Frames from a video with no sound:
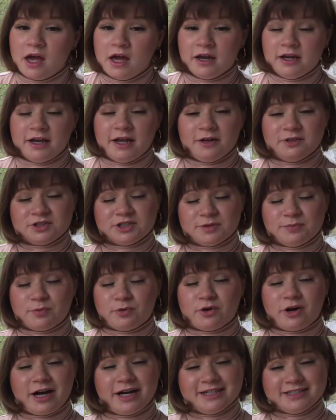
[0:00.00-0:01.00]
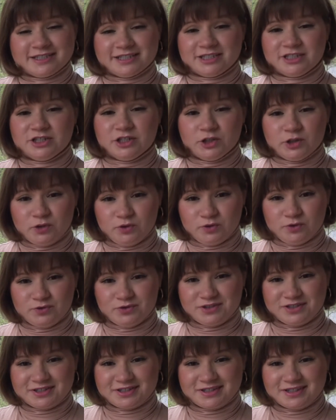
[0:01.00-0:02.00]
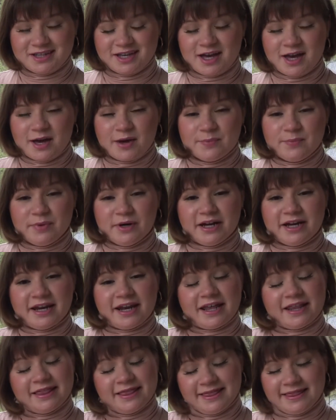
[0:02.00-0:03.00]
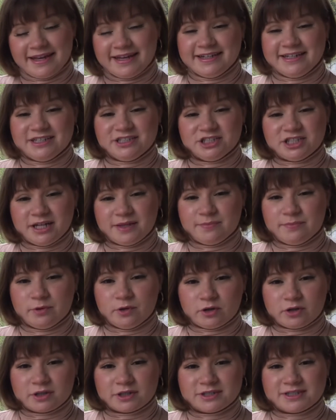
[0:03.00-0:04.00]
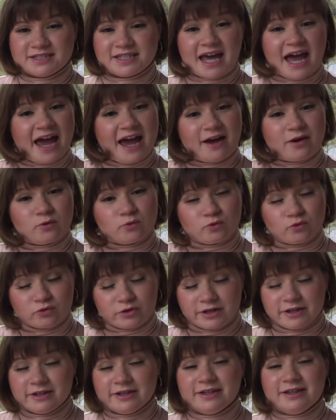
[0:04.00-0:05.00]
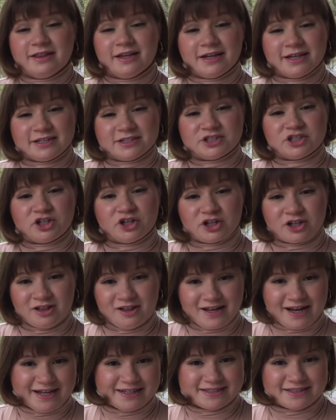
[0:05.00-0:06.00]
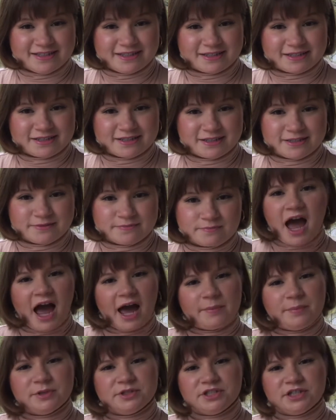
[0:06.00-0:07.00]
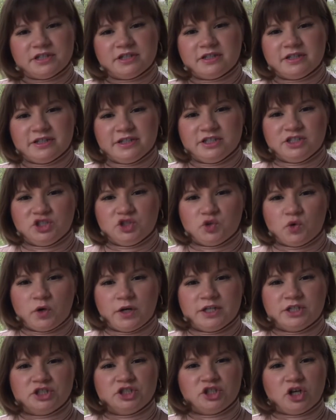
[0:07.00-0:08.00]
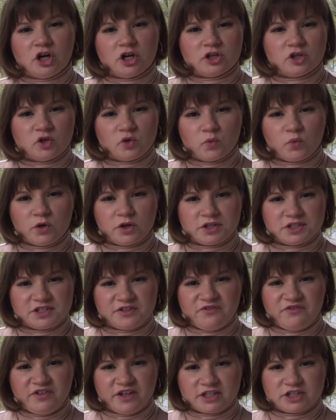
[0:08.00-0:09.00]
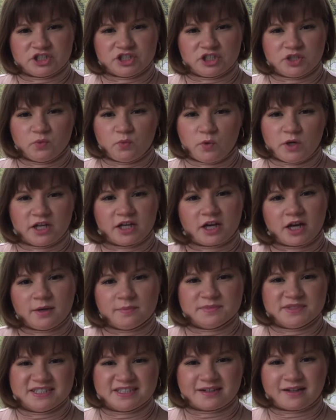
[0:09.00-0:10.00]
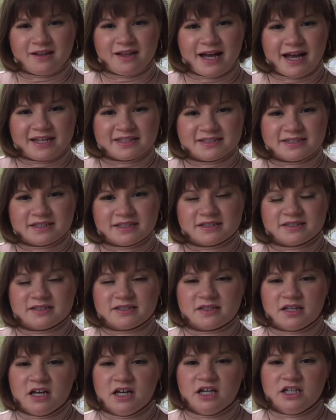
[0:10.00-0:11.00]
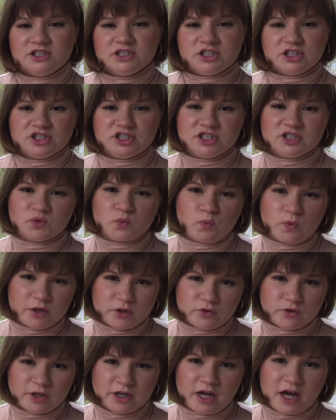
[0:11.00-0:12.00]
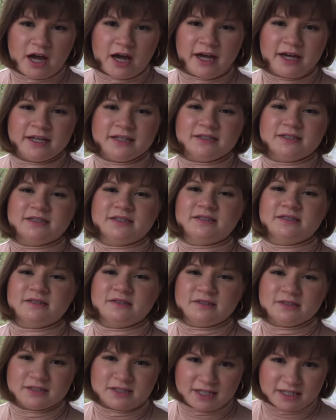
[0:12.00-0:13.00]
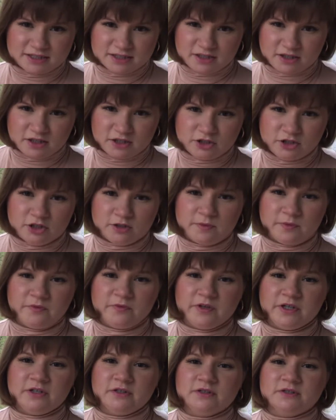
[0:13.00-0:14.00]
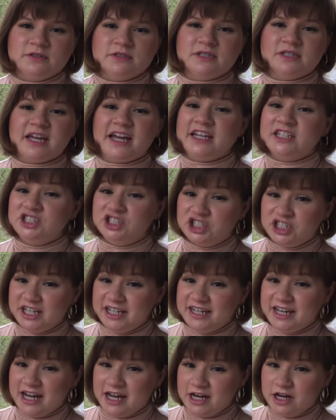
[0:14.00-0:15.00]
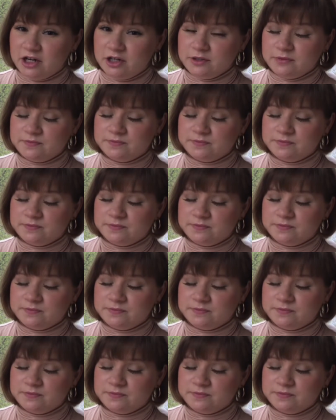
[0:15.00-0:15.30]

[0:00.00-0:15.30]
Now, surprising news, but Lady Jane Books really likes her classics. I particularly enjoy darker works of fiction when it comes to classics, such as Wuthering Heights, Tess of the D'Urbervilles, and Jane Eyre.